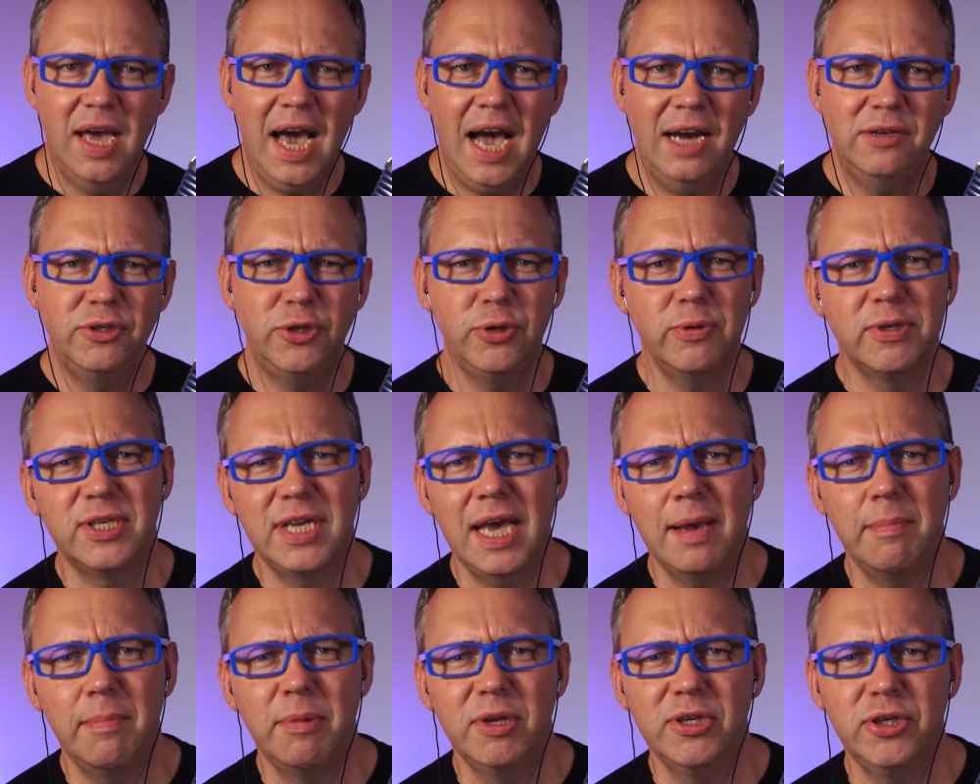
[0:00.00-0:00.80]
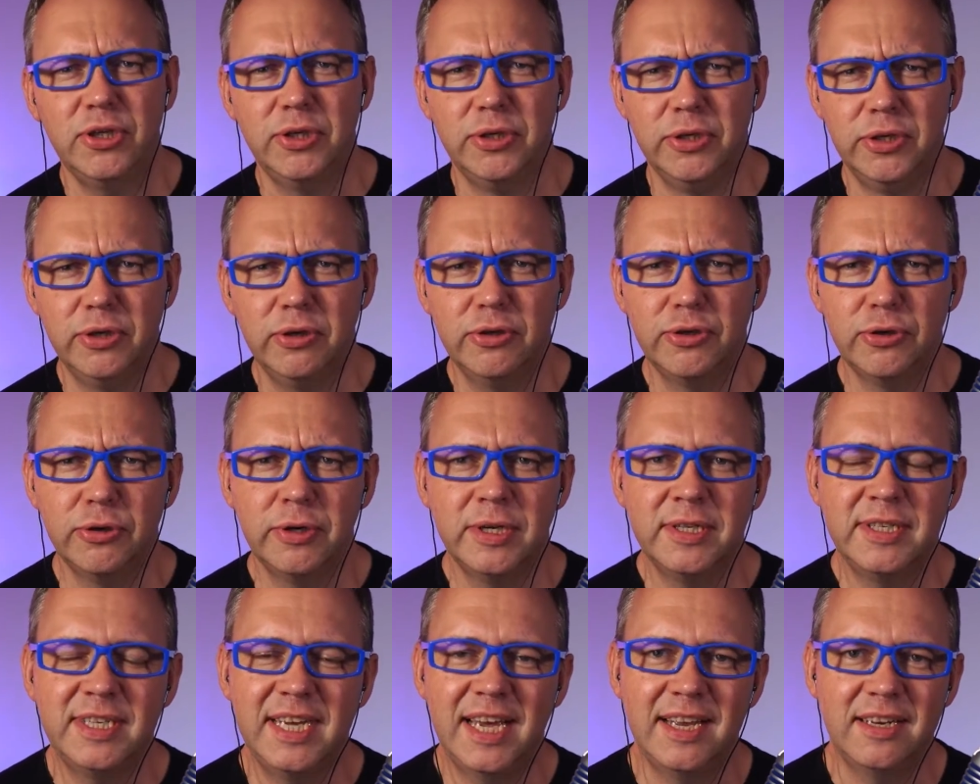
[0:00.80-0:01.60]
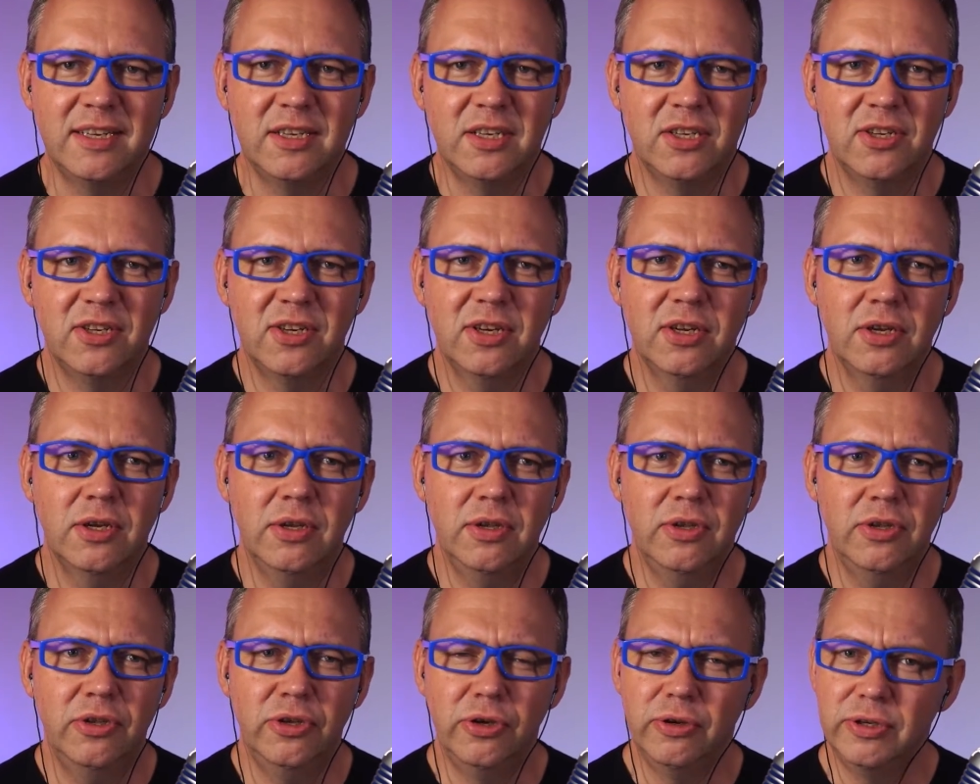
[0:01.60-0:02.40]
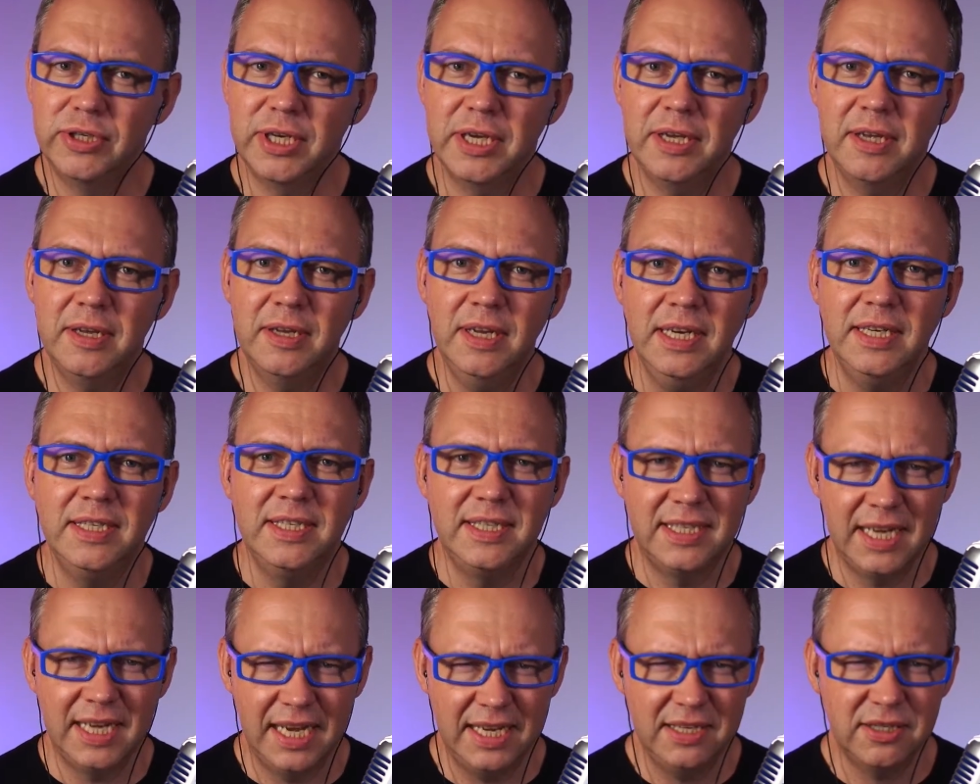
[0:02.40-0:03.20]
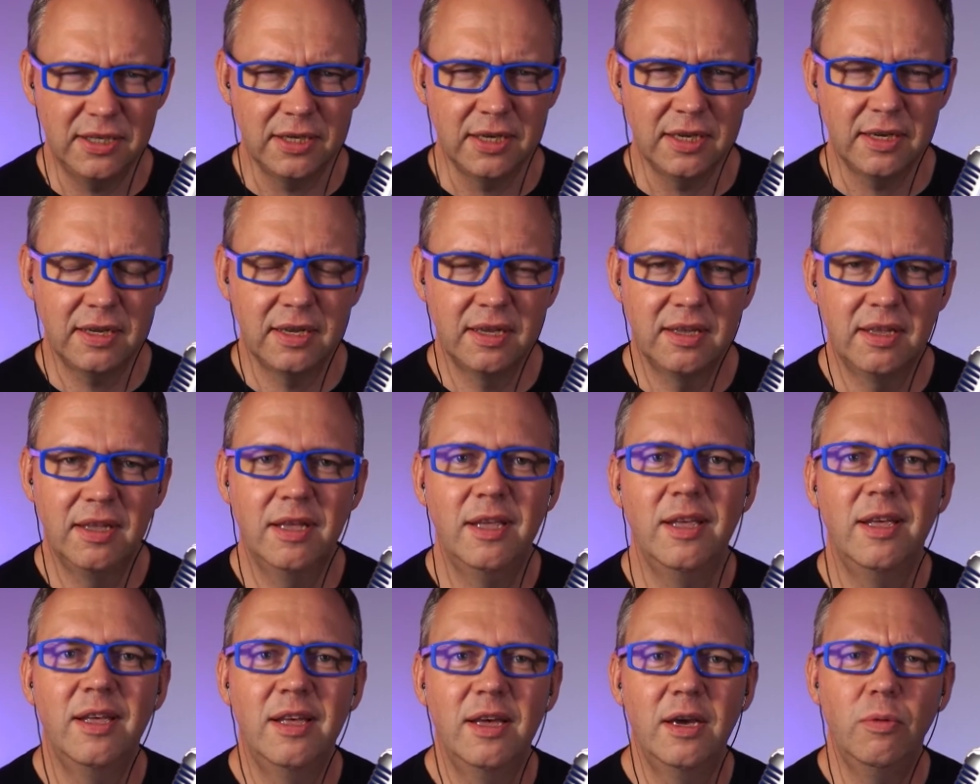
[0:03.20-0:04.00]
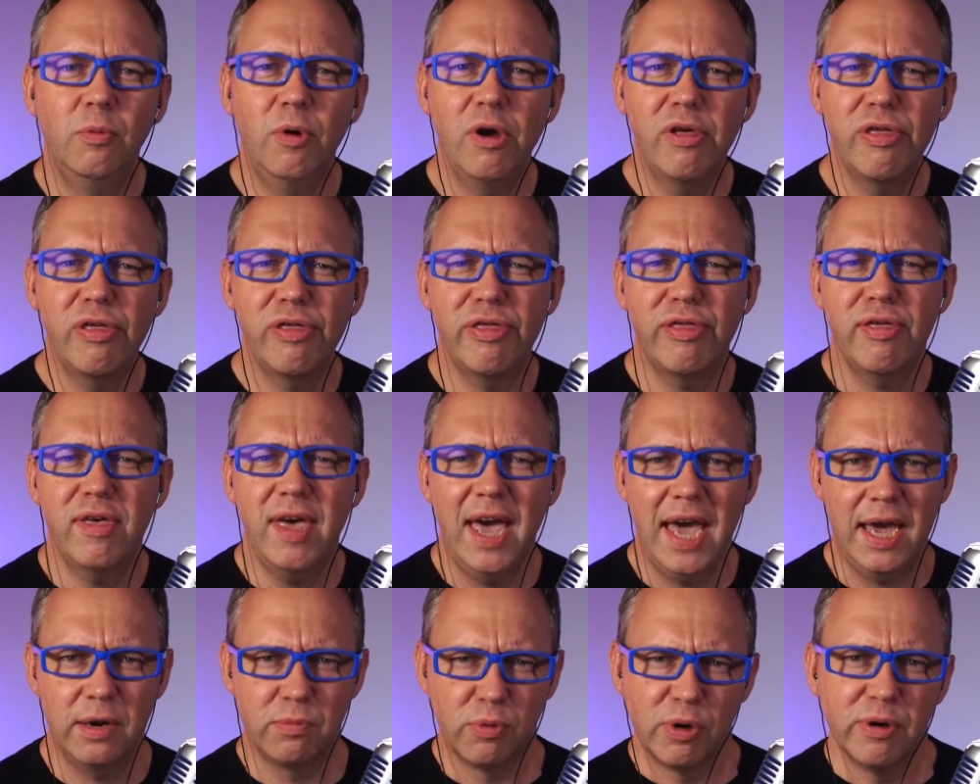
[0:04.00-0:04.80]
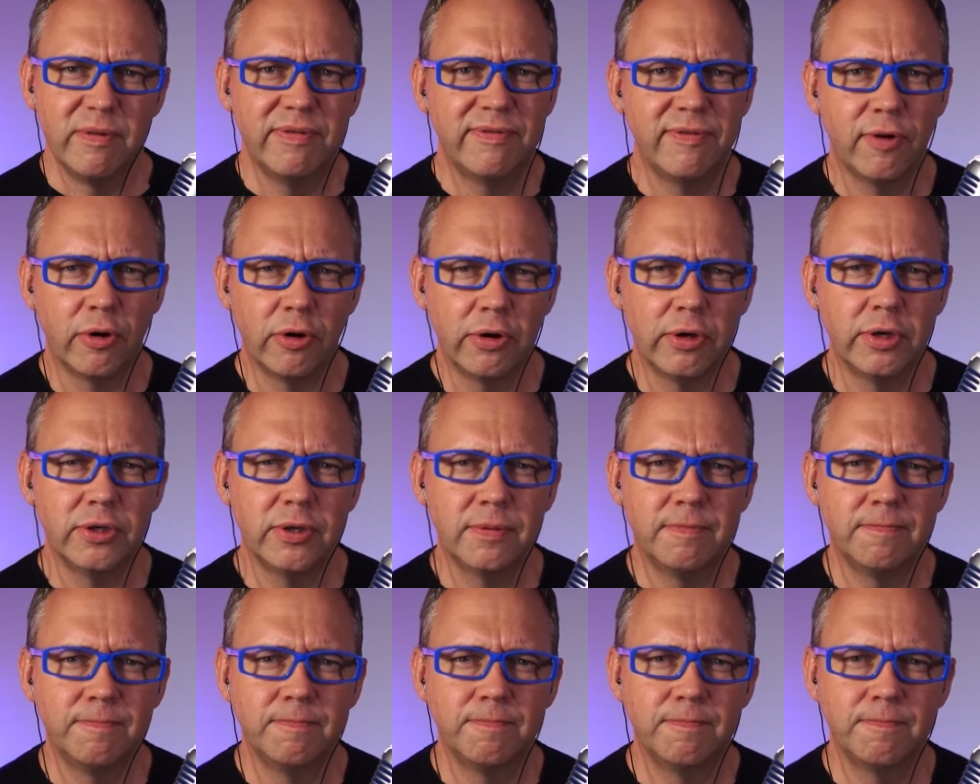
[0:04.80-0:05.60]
How to establish user intent using data with Edward Ford.